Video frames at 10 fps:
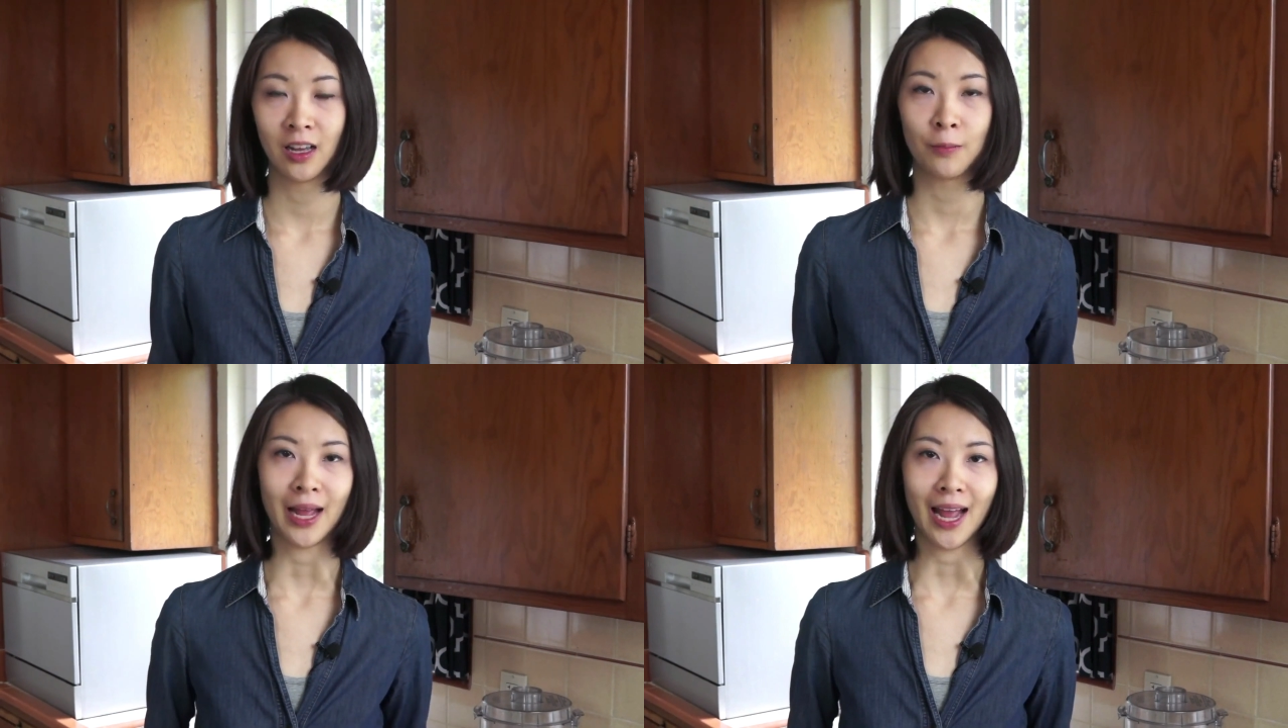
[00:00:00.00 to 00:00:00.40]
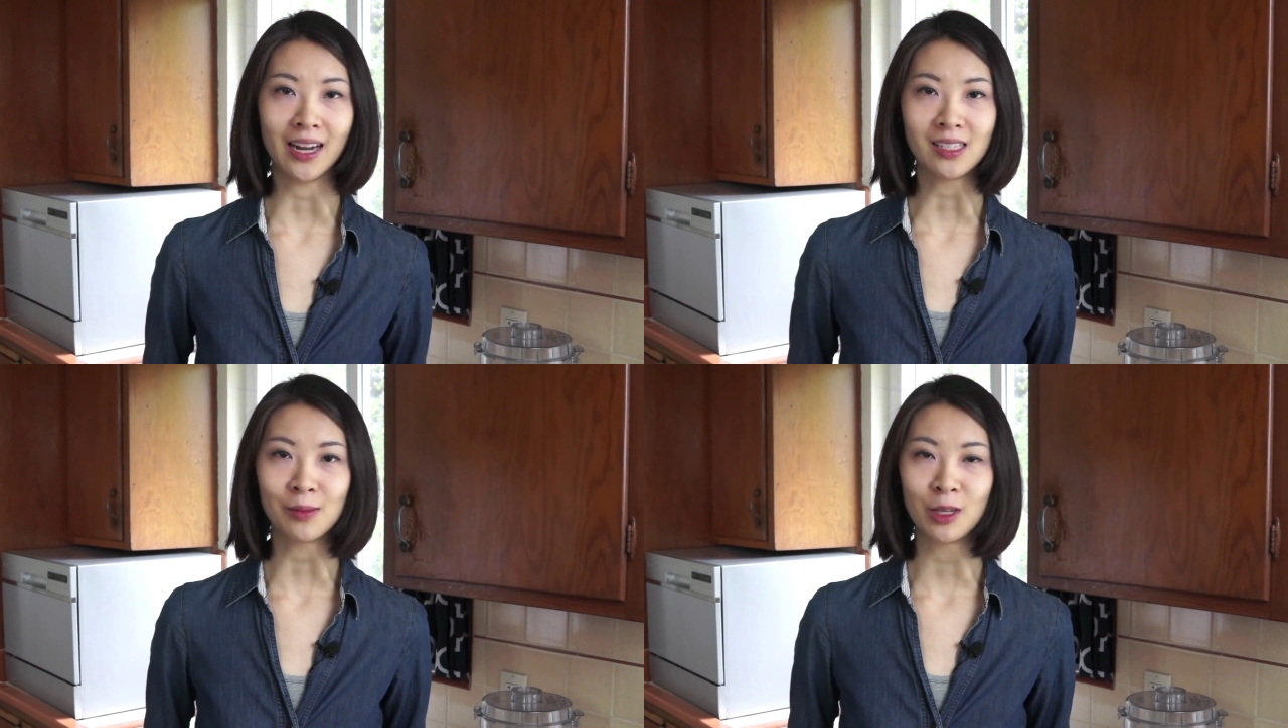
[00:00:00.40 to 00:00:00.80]
but
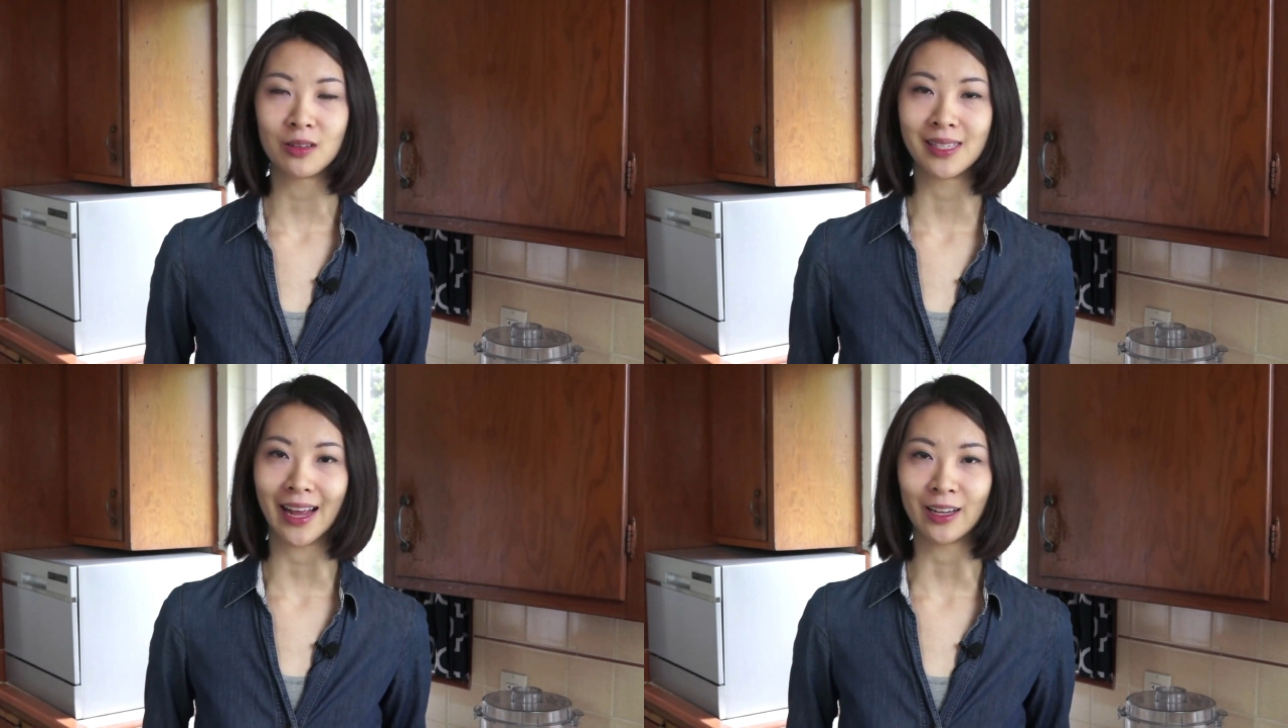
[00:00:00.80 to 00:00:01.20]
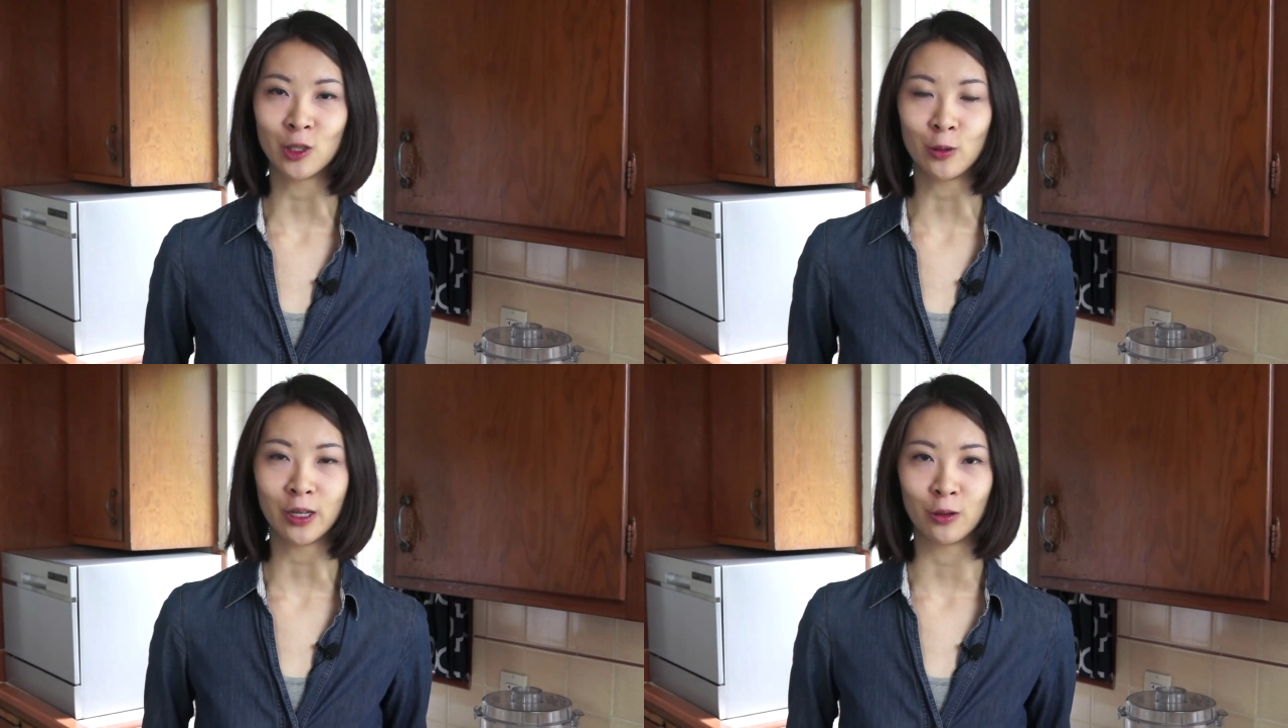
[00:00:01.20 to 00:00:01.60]
adding some of those
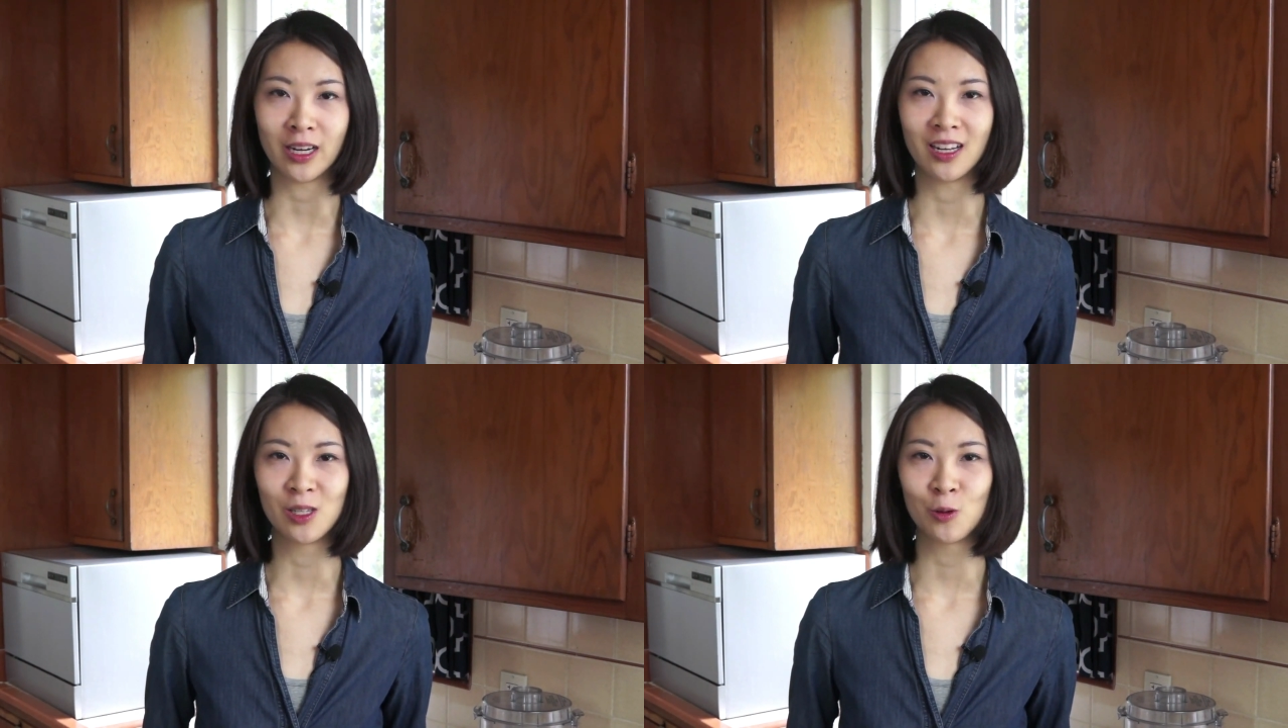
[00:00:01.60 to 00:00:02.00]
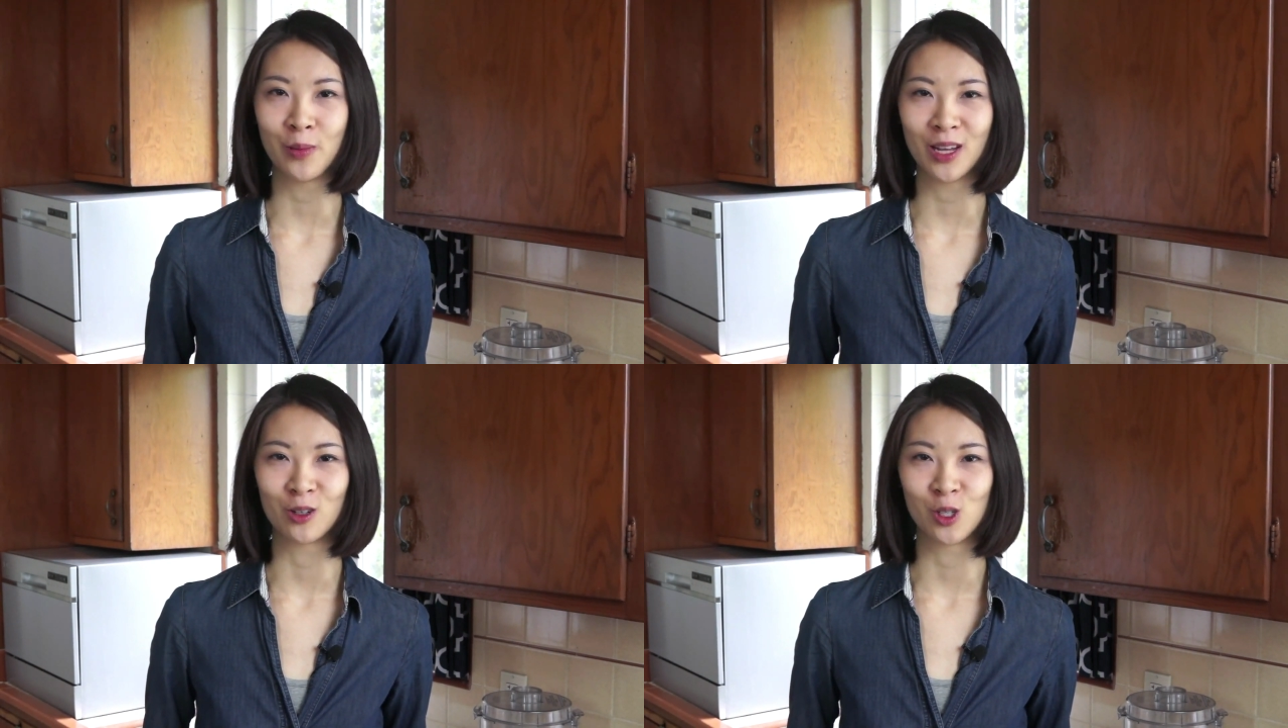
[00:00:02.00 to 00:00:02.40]
extra ingredients will
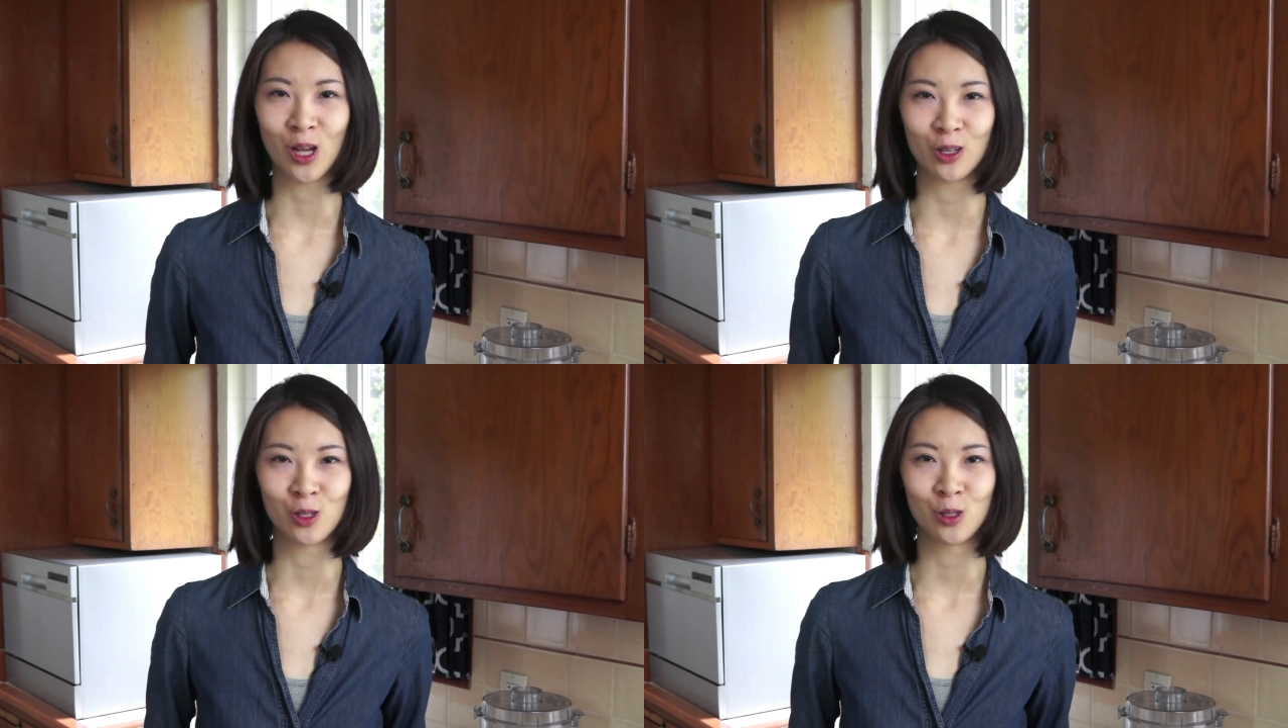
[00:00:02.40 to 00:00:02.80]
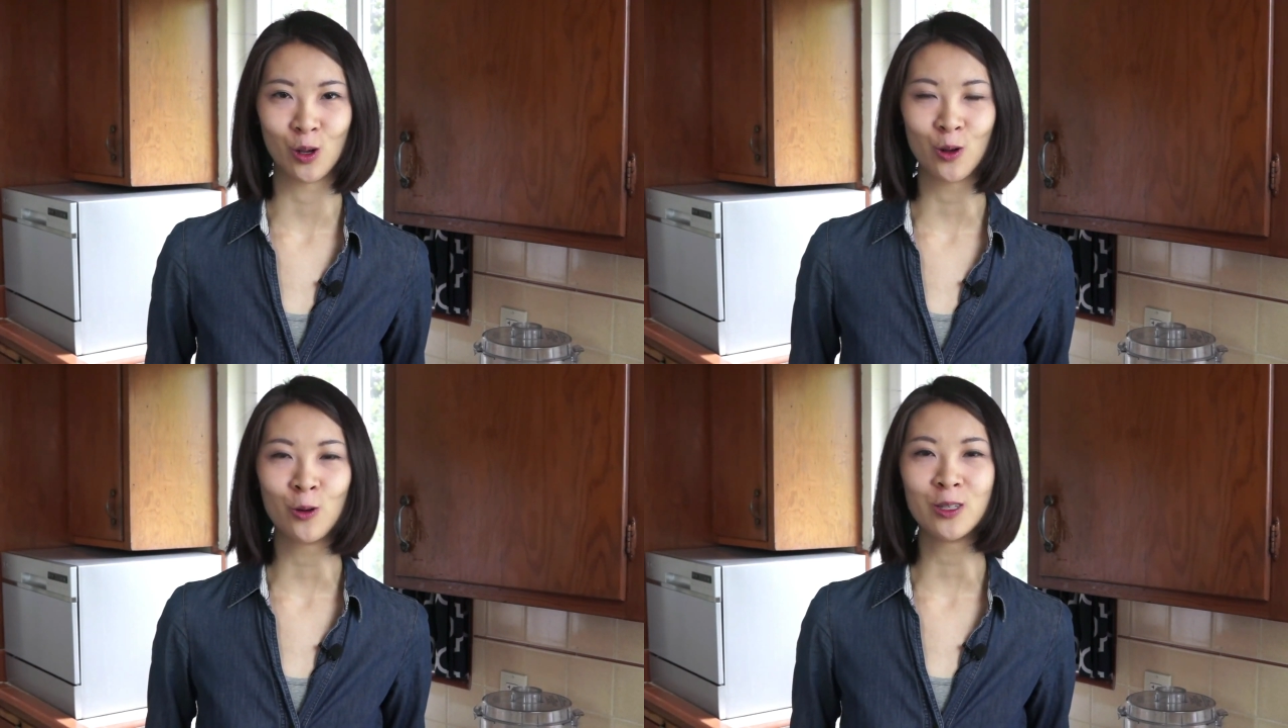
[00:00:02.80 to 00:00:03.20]
make your sauce
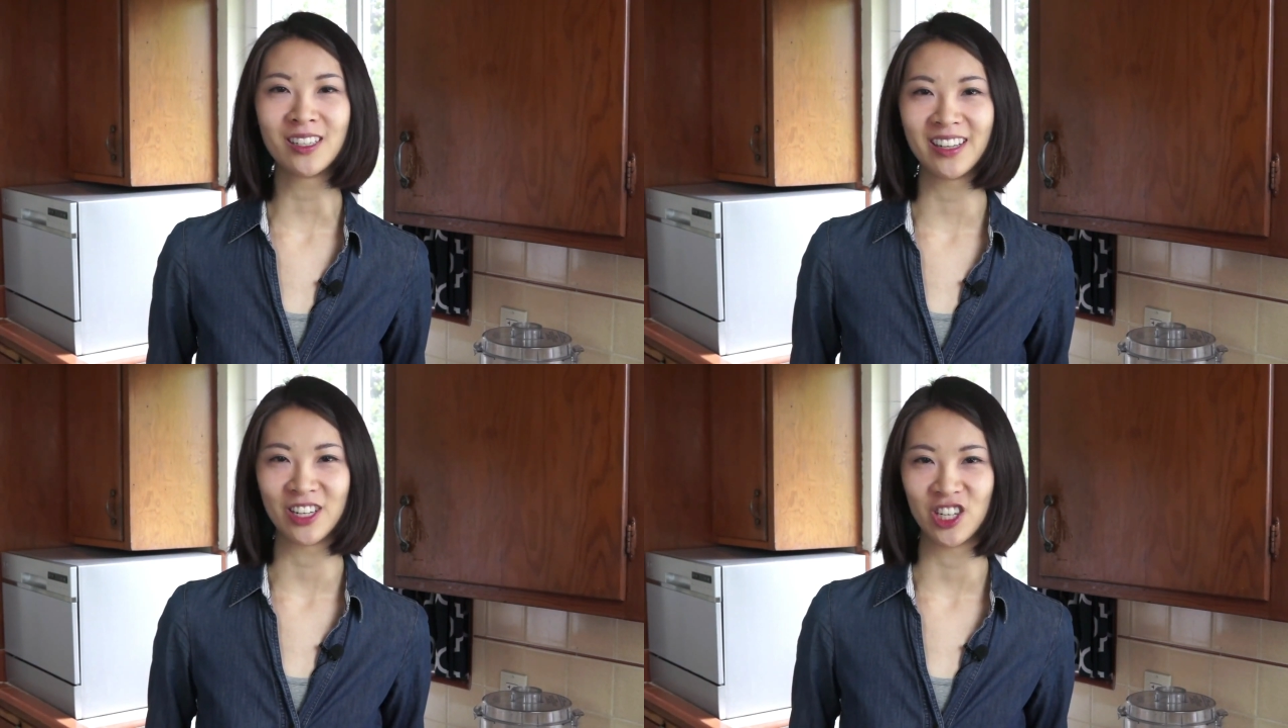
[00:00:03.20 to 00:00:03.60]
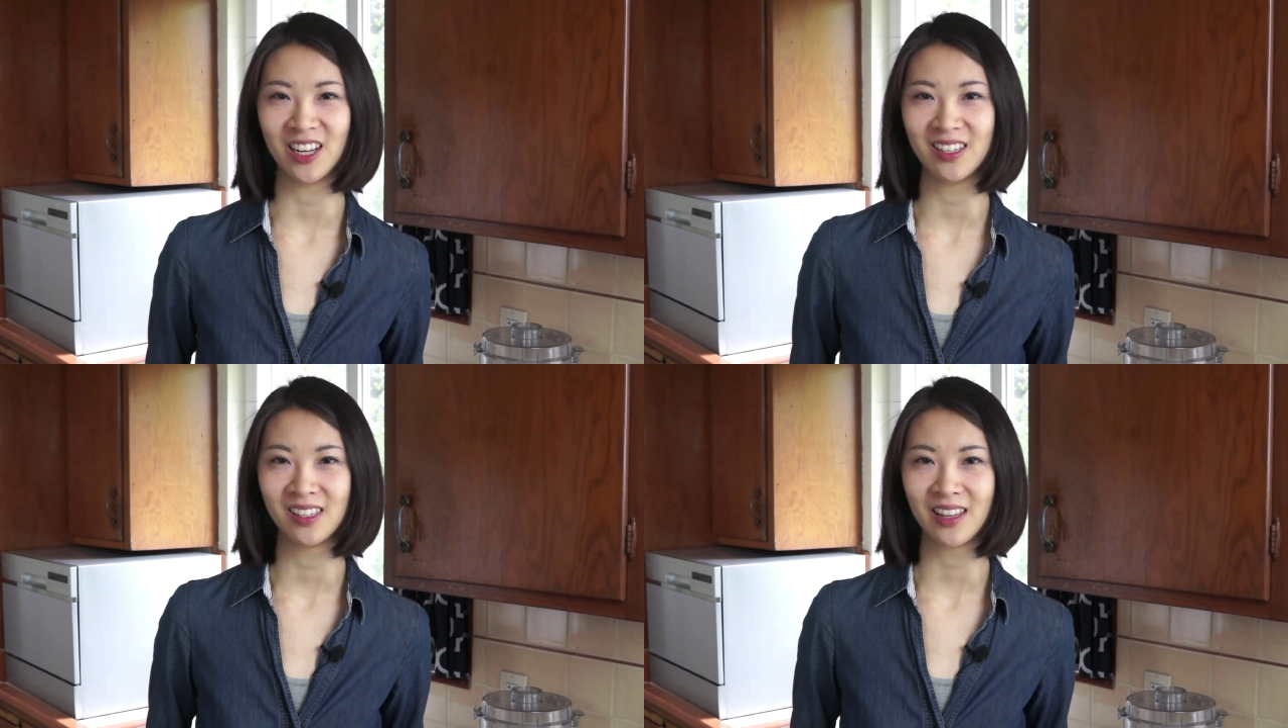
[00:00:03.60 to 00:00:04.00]
so delicious